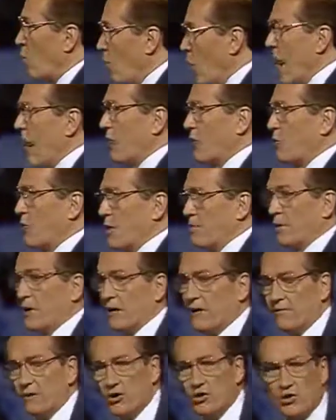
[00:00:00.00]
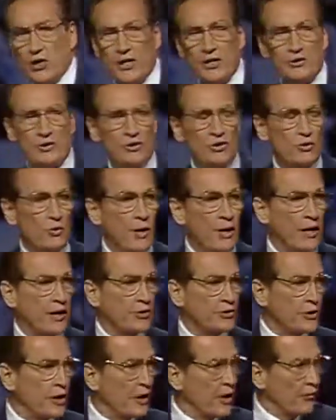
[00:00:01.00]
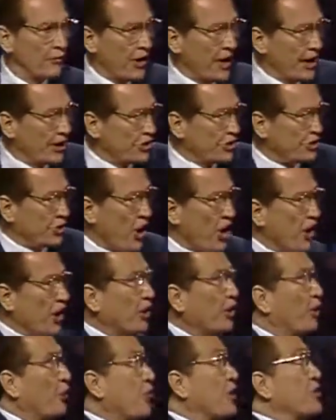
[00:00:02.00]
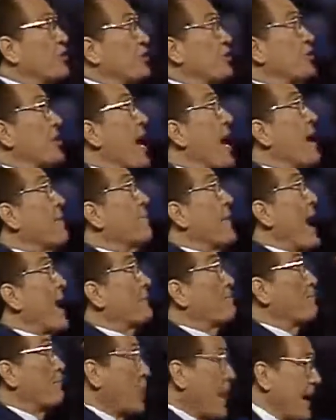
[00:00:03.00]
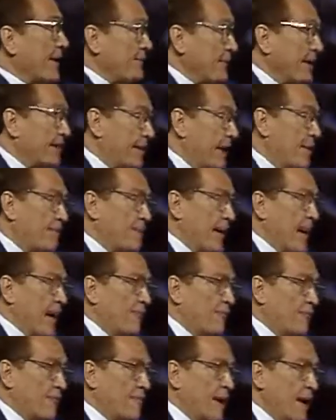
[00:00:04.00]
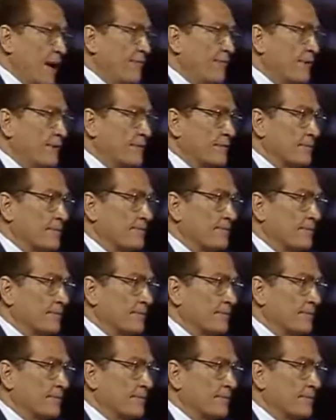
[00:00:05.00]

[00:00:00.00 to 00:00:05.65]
Why do we believe in Jesus Christ? The historical reasons. I'm that bread that came down from heaven.